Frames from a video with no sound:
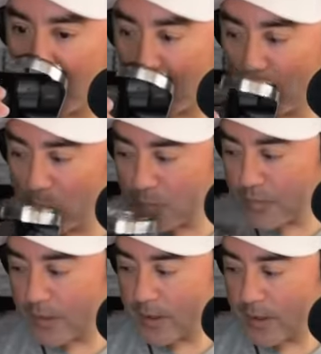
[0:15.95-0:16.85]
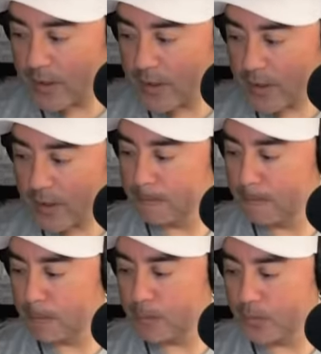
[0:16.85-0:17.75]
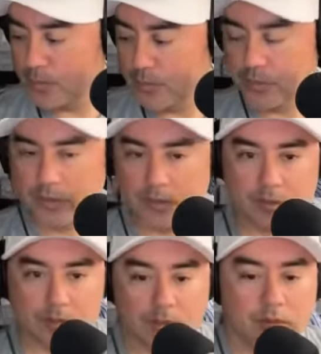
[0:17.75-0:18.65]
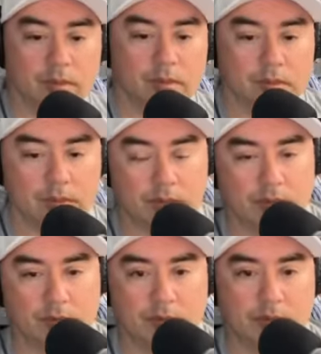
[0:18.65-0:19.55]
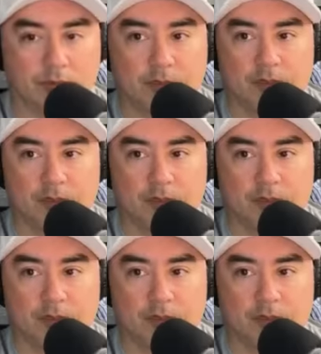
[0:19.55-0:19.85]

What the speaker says: (not speaking)